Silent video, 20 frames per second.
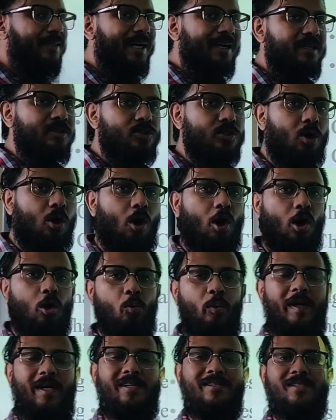there is
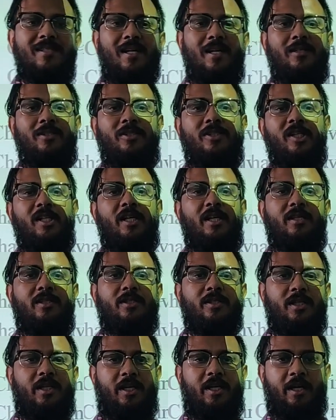always a change
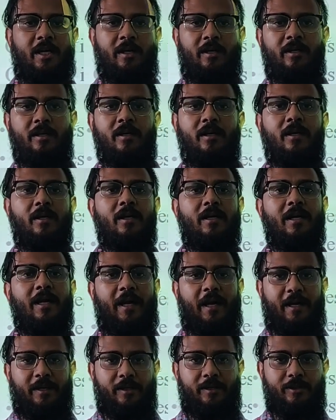in
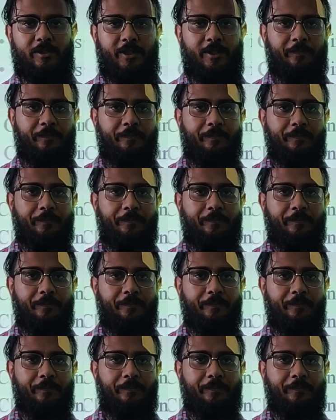energy.